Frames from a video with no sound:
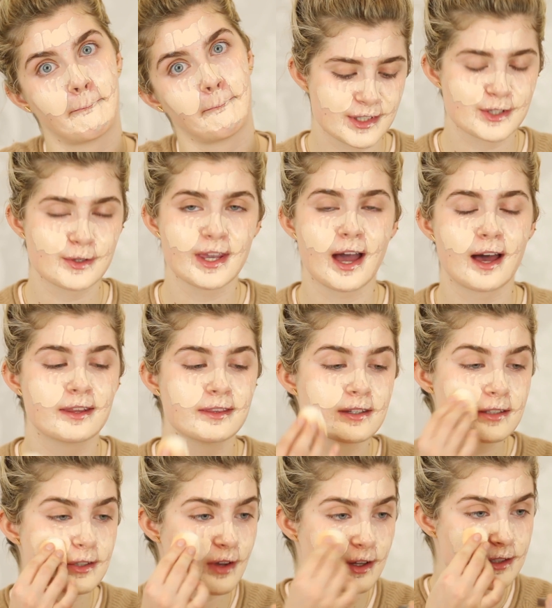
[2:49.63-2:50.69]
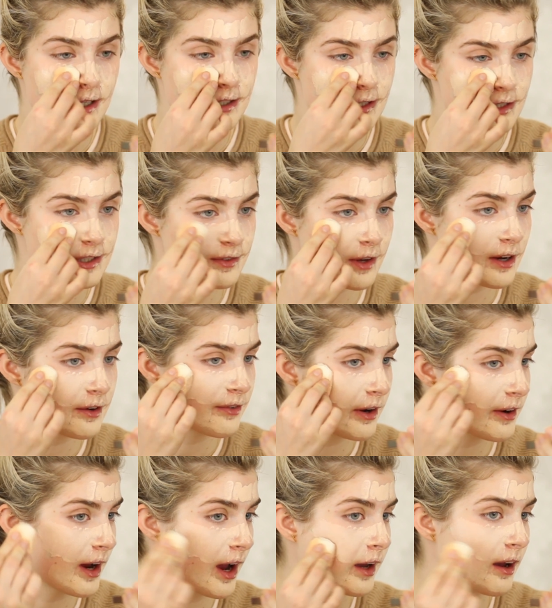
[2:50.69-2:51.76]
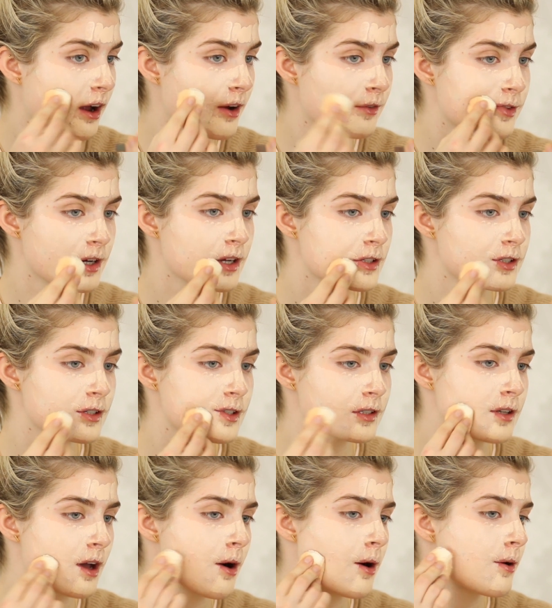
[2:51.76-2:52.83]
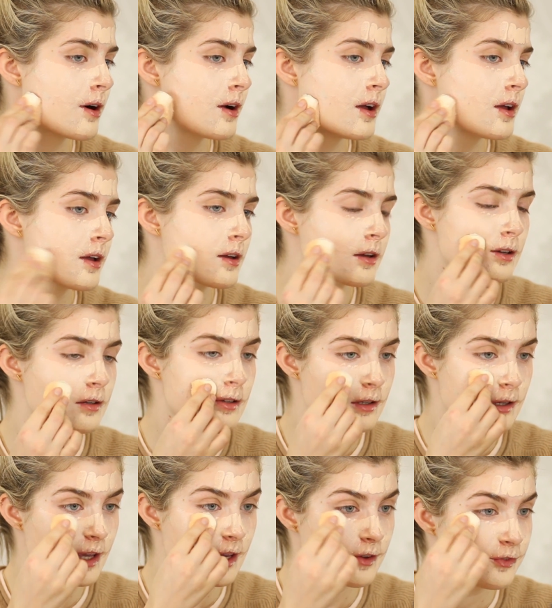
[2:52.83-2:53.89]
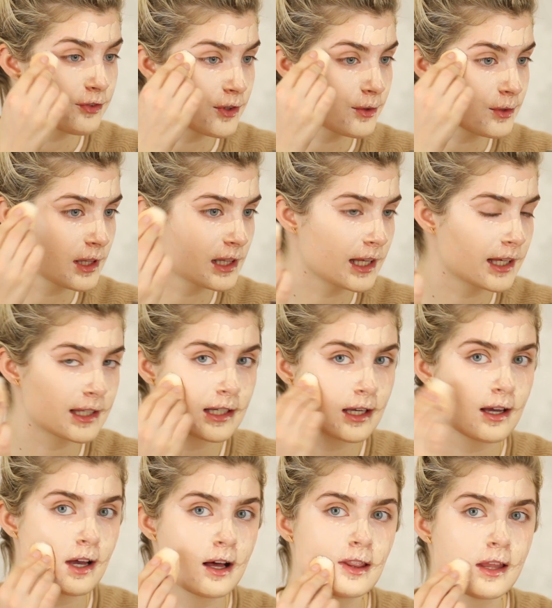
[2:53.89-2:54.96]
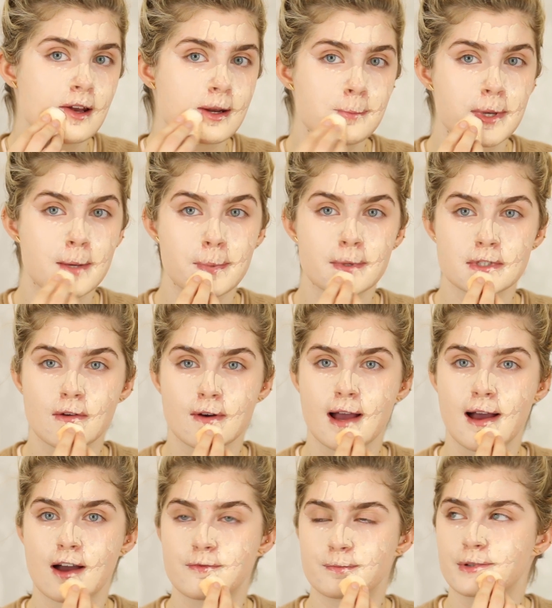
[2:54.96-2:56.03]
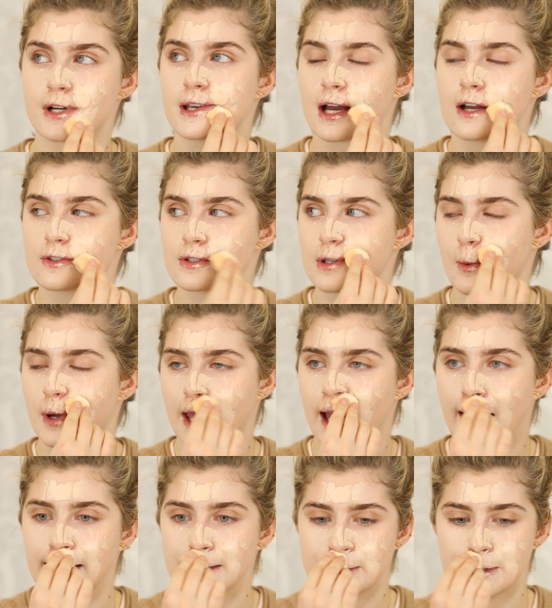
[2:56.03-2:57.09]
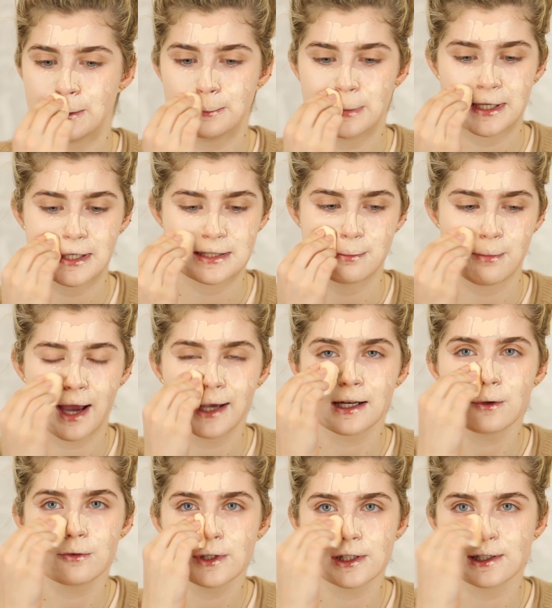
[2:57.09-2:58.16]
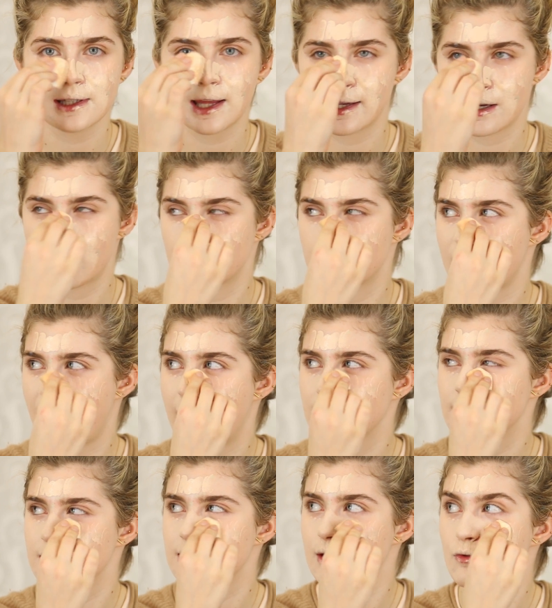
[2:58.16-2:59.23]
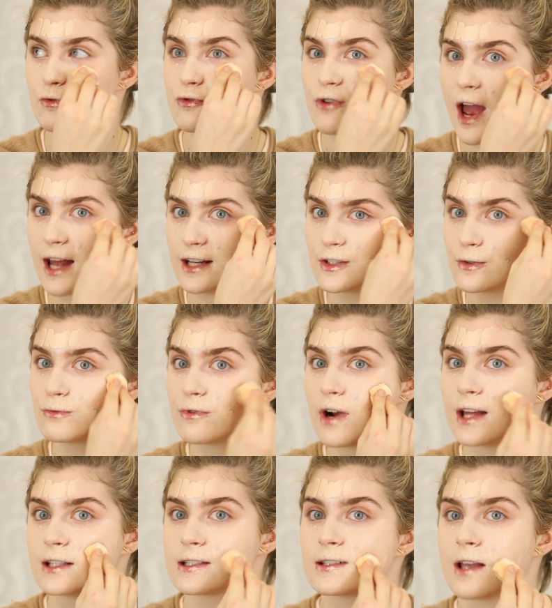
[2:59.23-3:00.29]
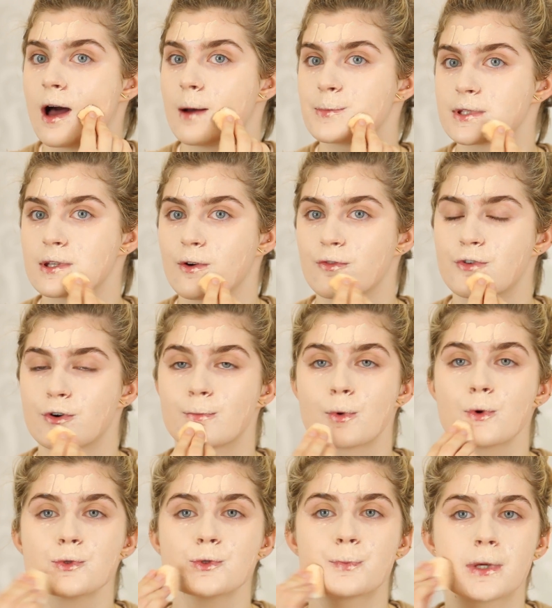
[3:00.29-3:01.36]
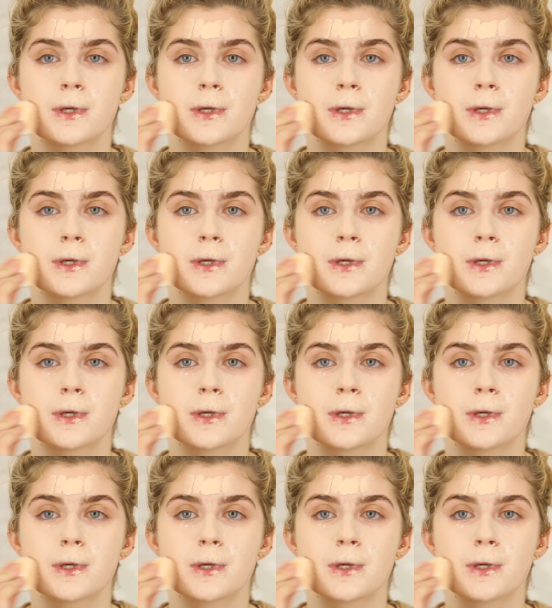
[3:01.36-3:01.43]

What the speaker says: so yeah, this foundation is very high coverage. So if you like, a lot of people don't have breakouts the way I do because mine are really like red stuff. So for most